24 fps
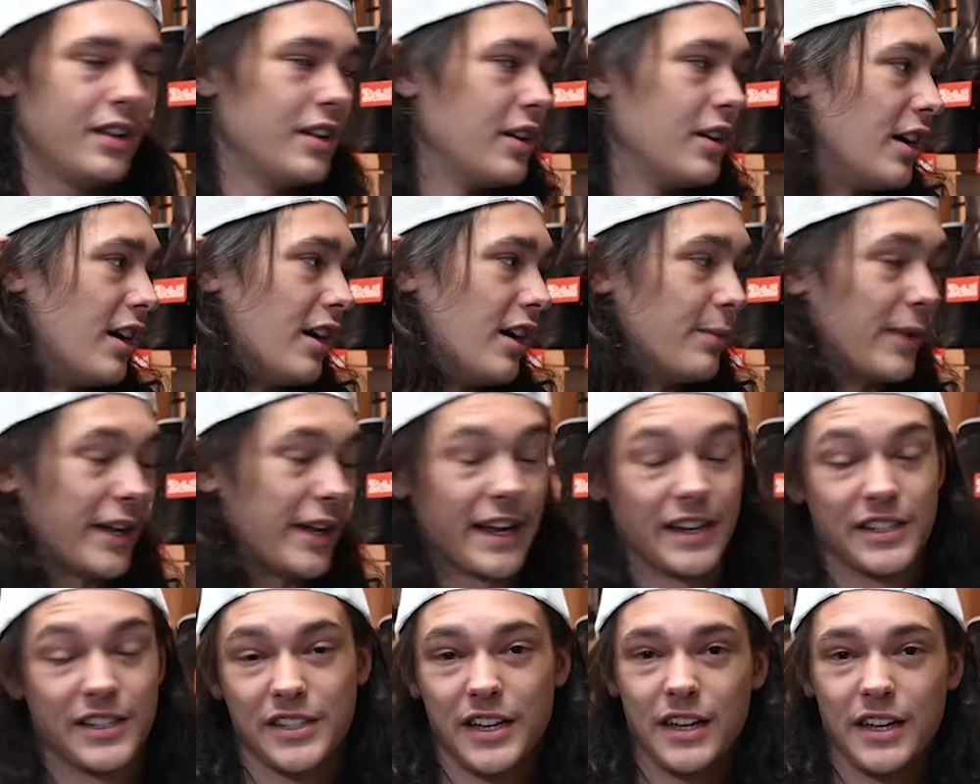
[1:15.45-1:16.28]
Um, like
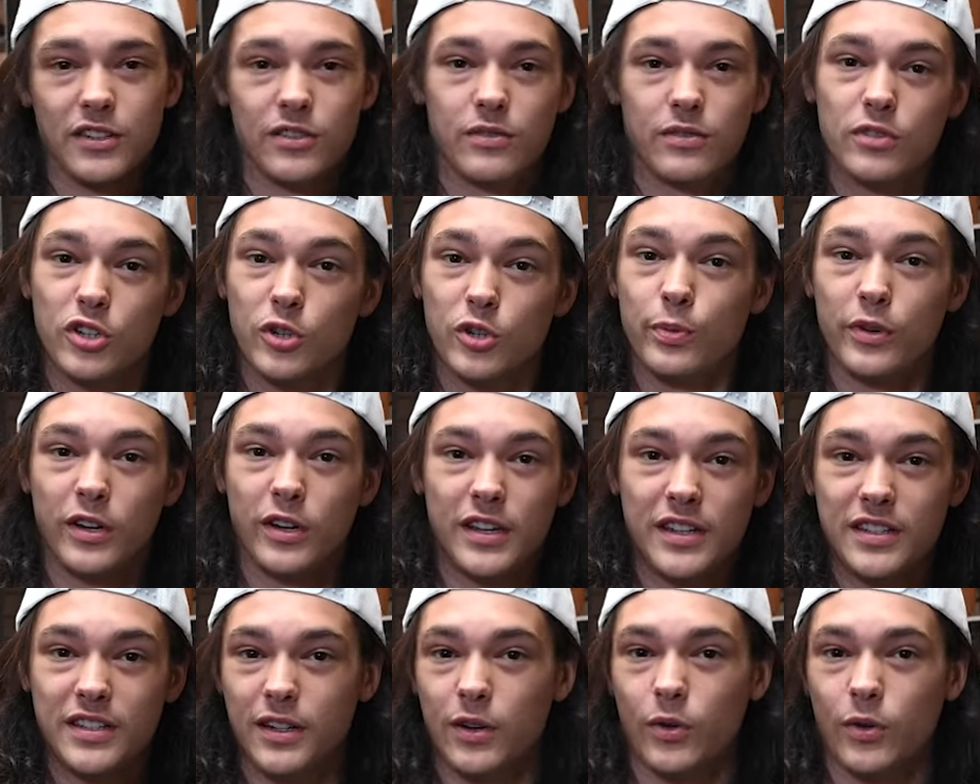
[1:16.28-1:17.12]
I said, super
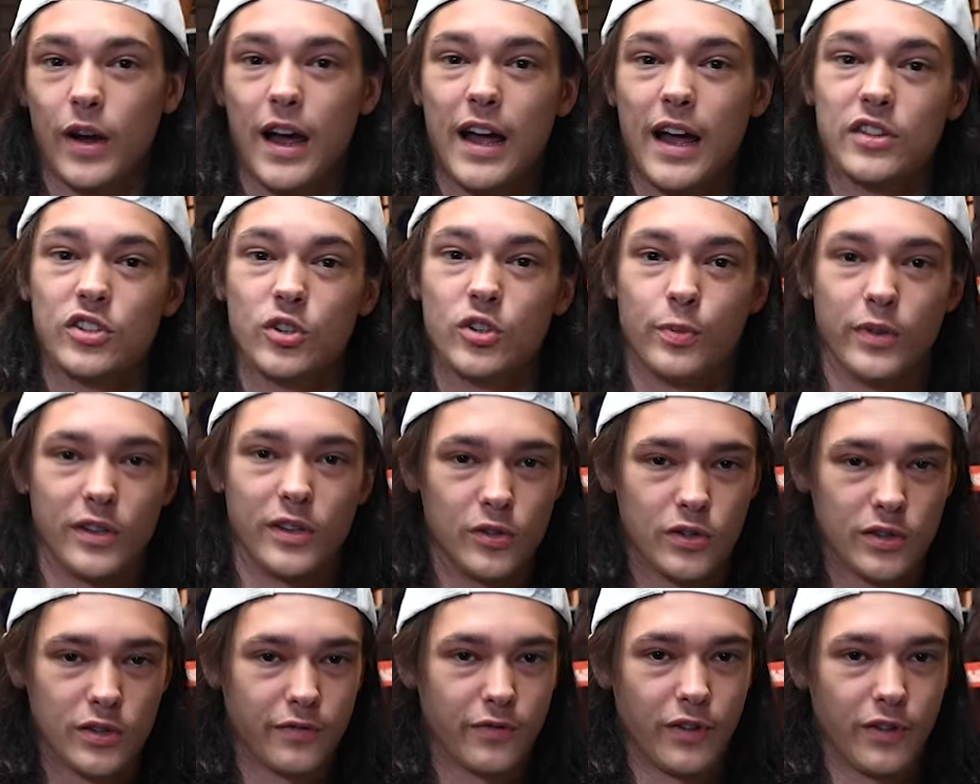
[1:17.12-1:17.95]
easy to ride, super
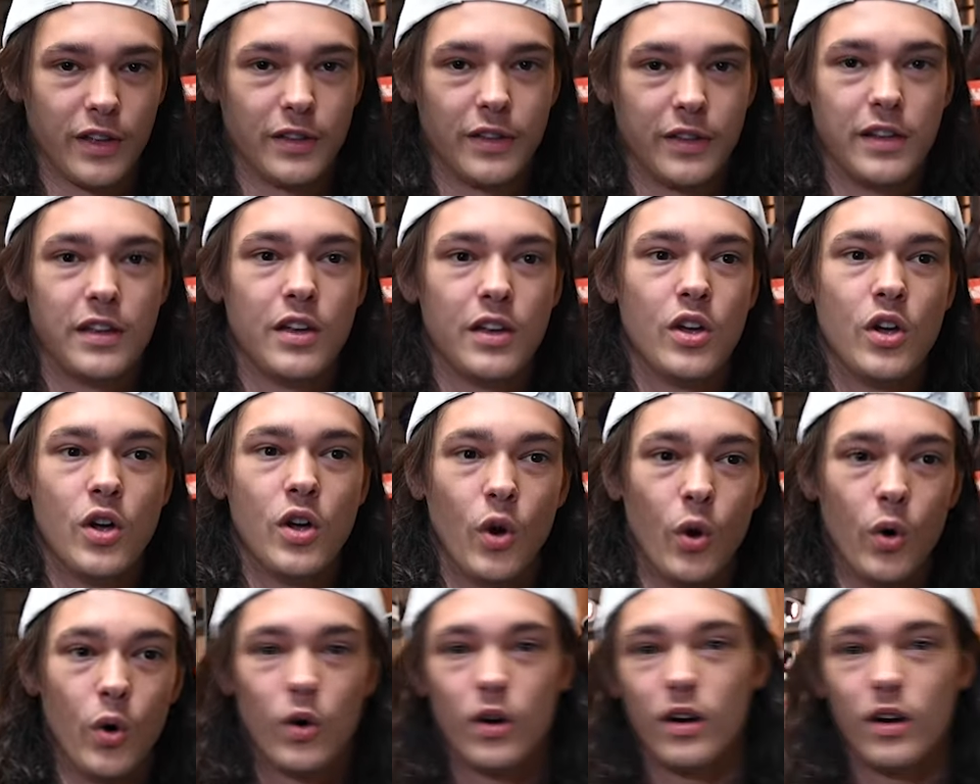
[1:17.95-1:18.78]
user-friendly,
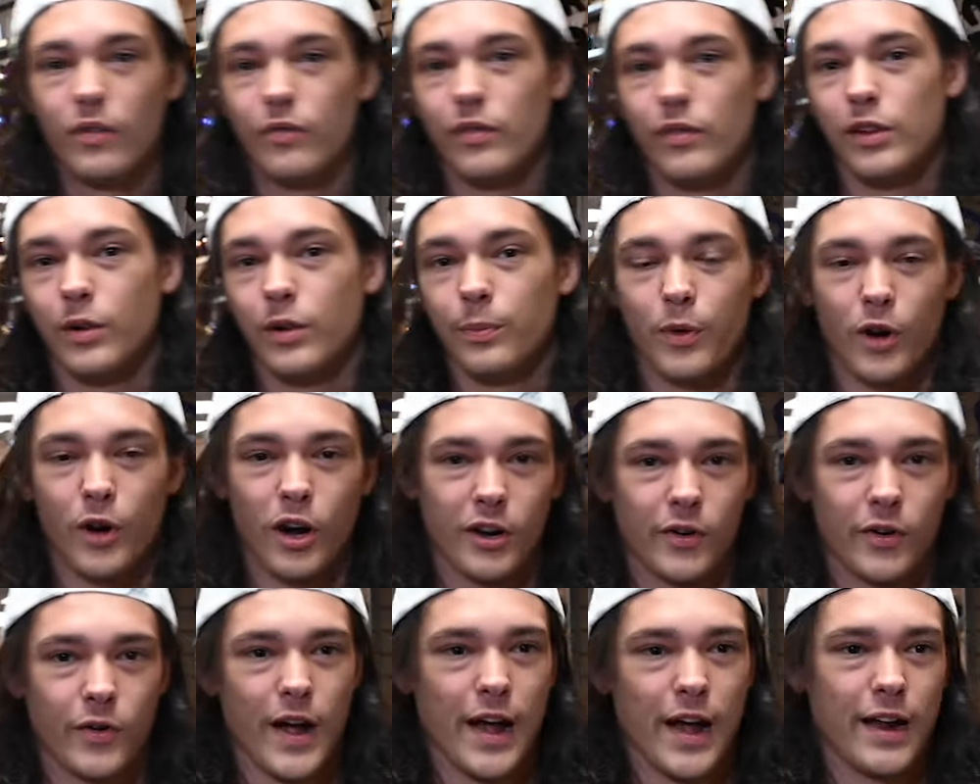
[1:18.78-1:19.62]
or a real
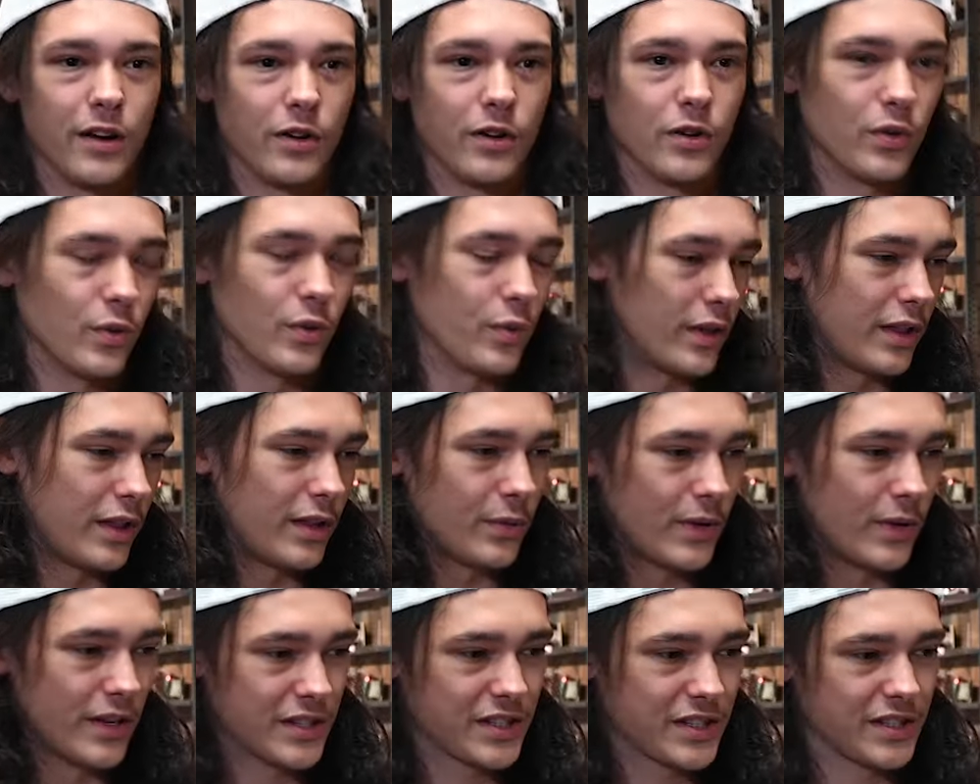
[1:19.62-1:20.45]
park rider who really
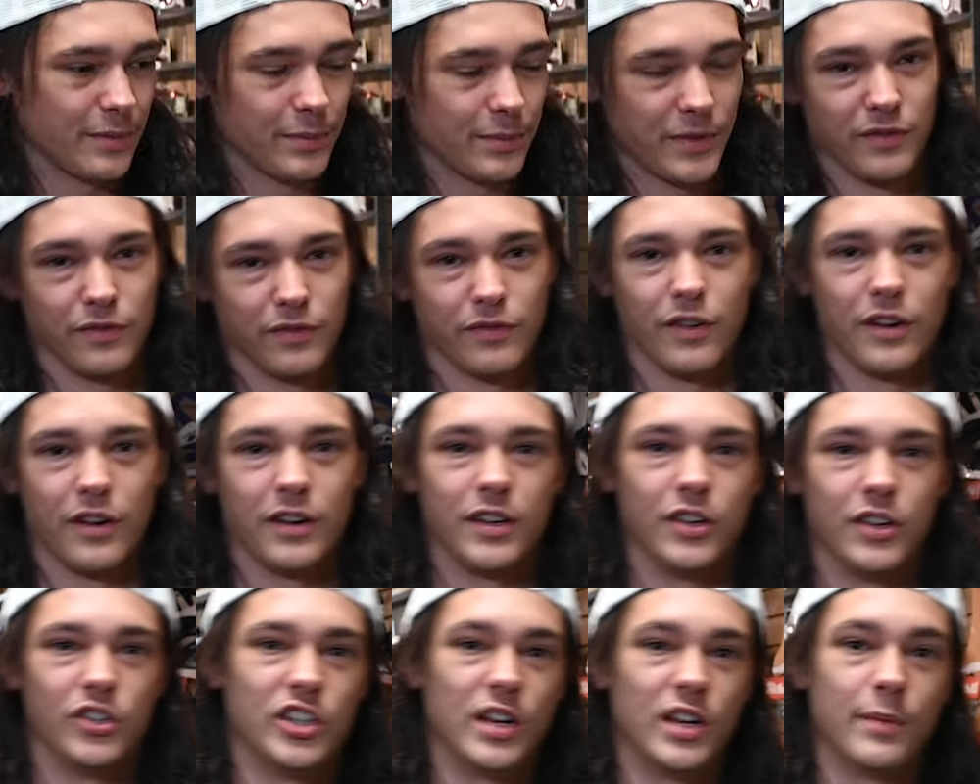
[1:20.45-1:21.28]
wants something fun
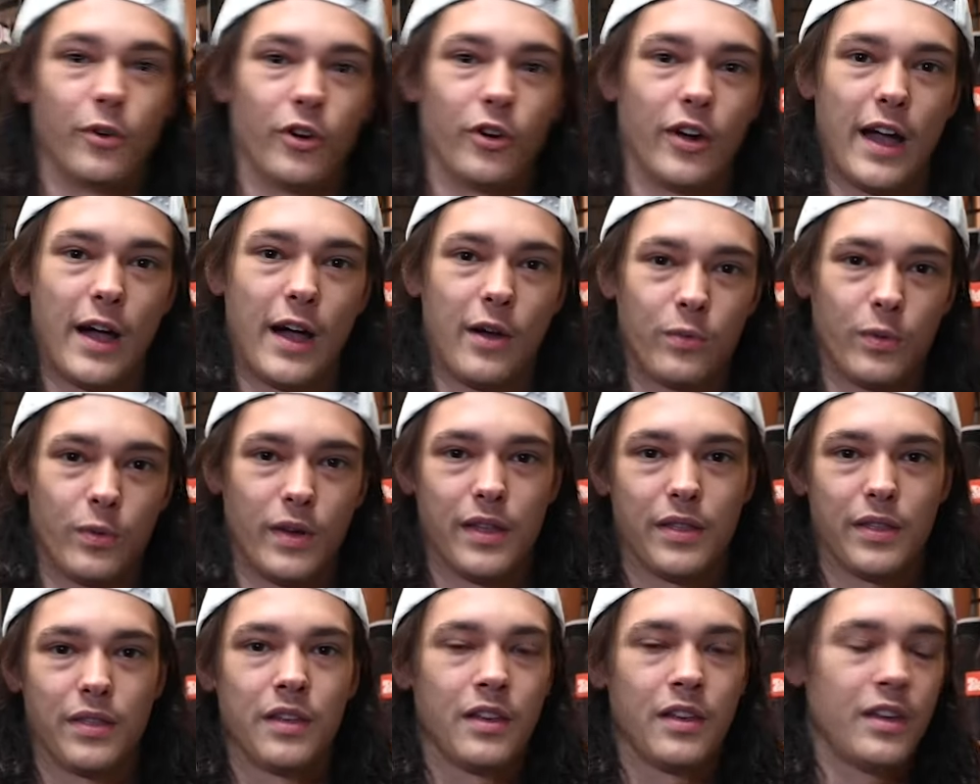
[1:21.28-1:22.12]
to jib around
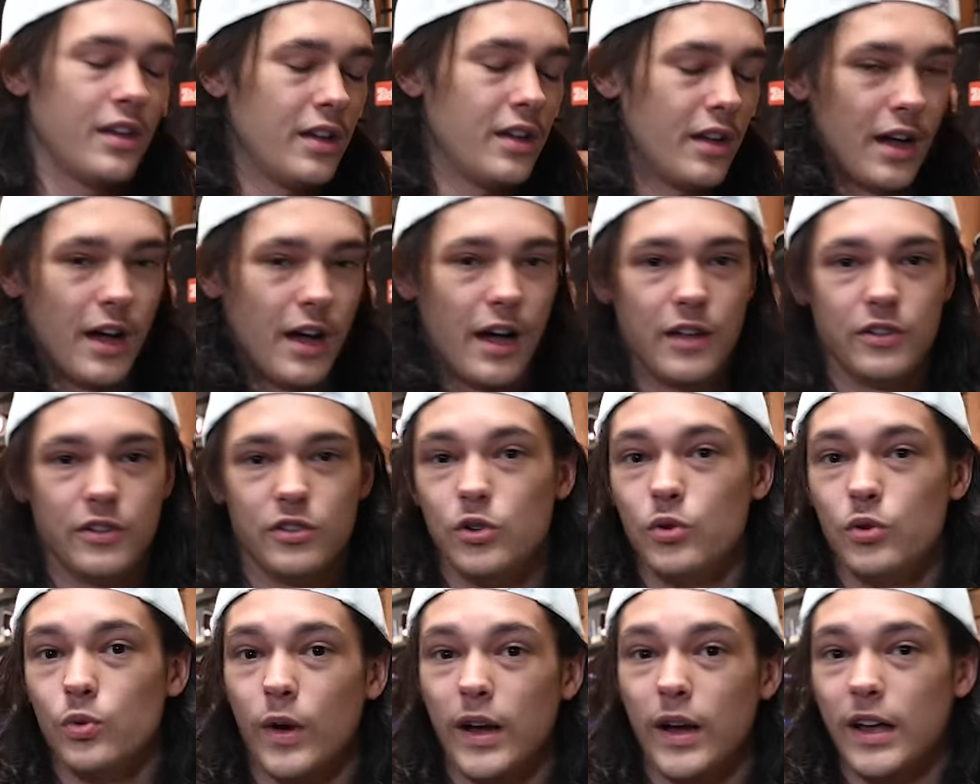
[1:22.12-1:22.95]
with, uh,
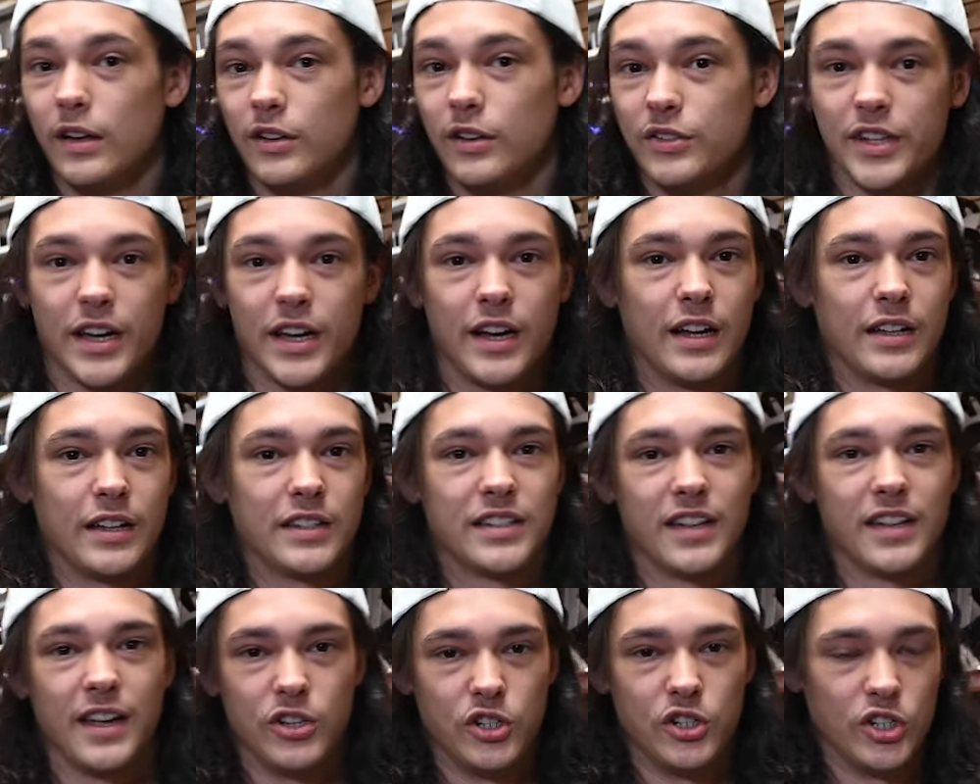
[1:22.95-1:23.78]
do rails on,
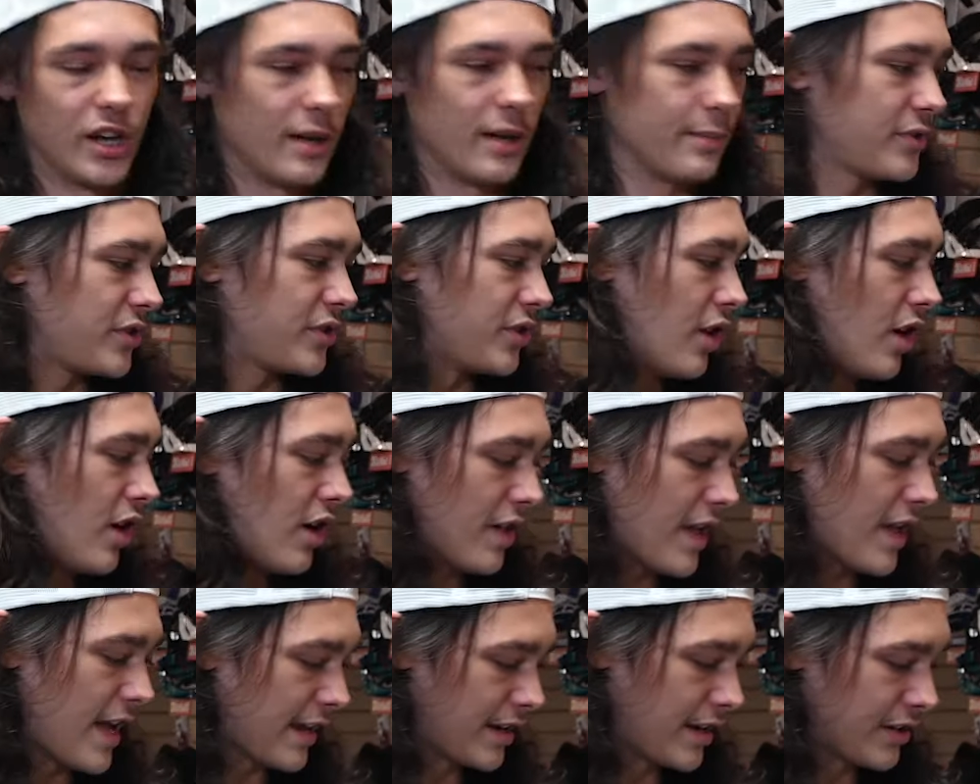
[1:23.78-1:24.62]
send jumps, all
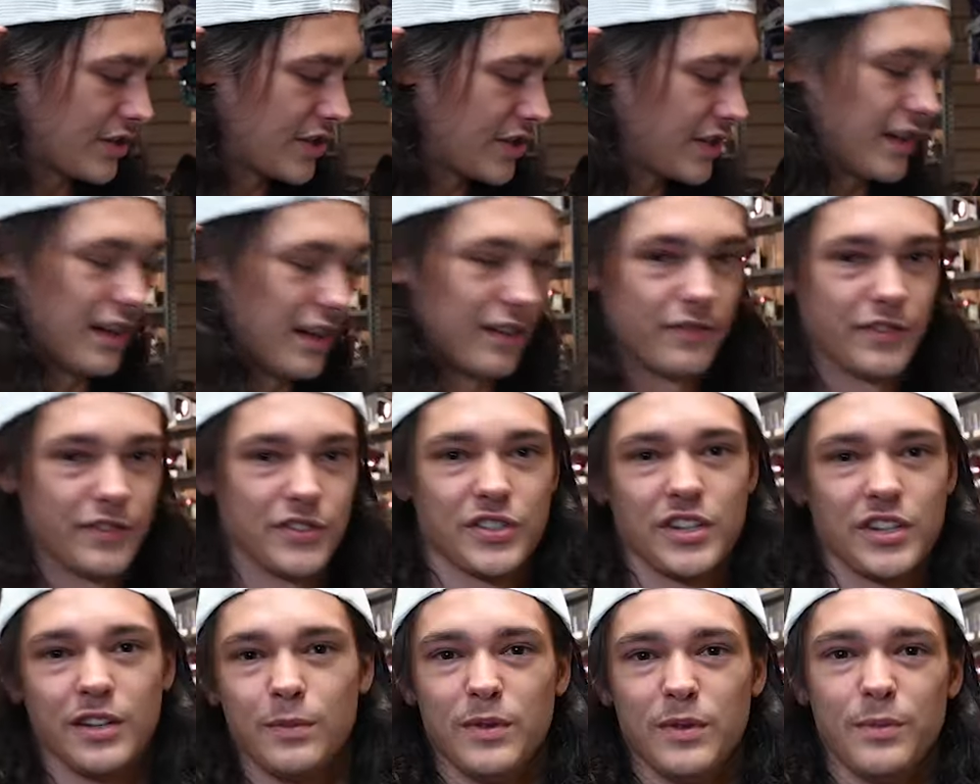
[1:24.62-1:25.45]
that good stuff. This is
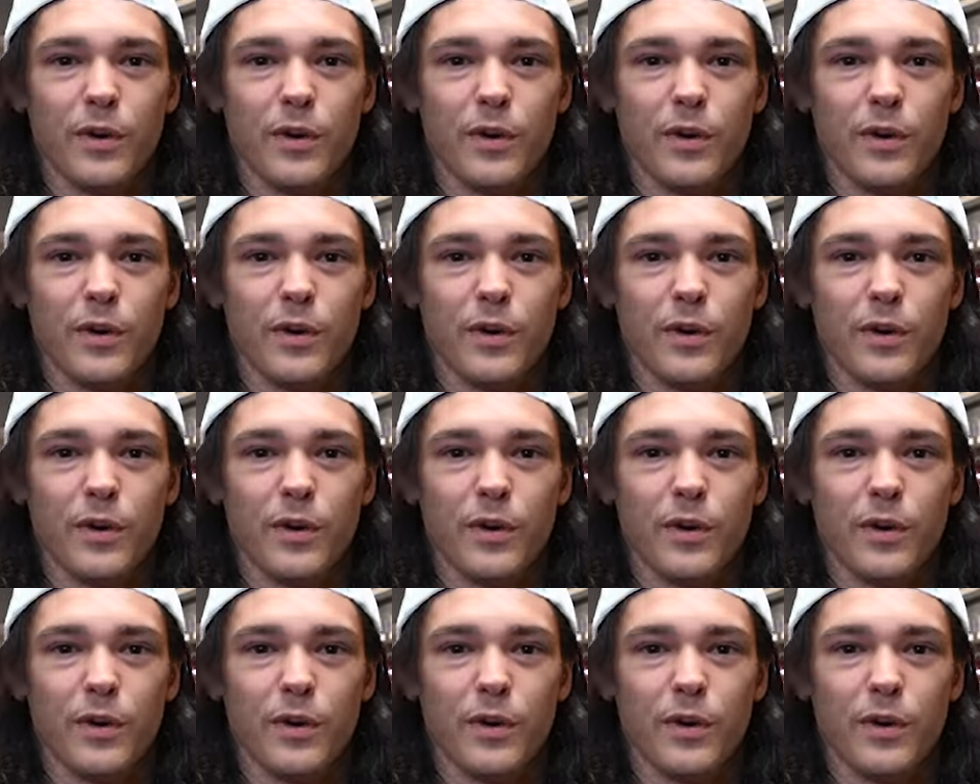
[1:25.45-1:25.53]
gonna be